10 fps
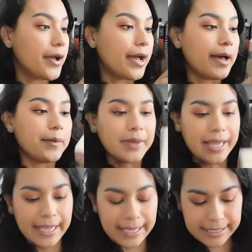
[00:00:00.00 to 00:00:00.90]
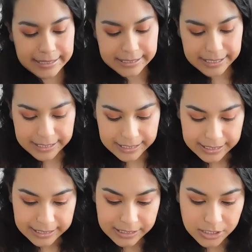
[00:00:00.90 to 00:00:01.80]
And it
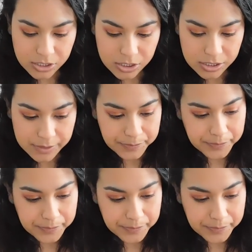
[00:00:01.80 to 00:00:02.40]
is,